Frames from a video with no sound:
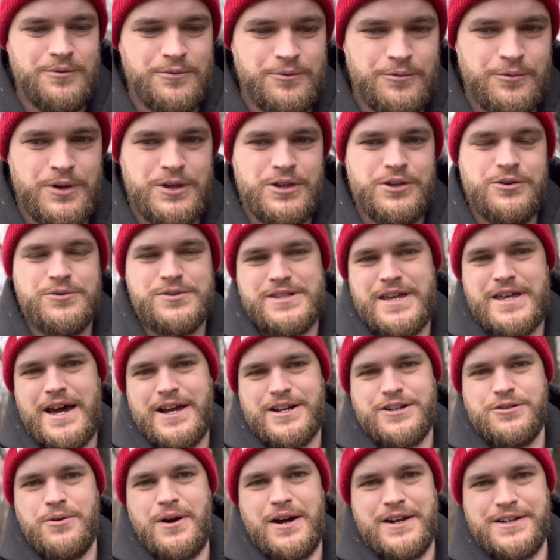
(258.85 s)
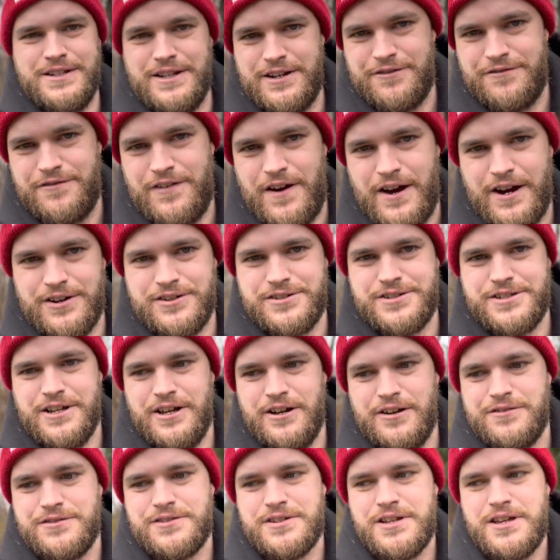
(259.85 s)
we use that to identify
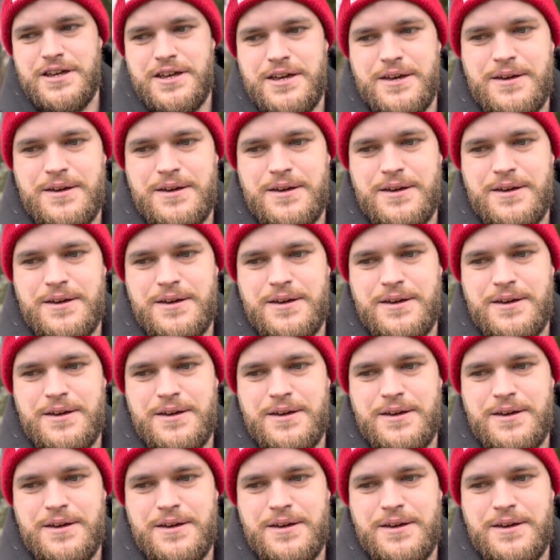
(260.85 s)
ourselves.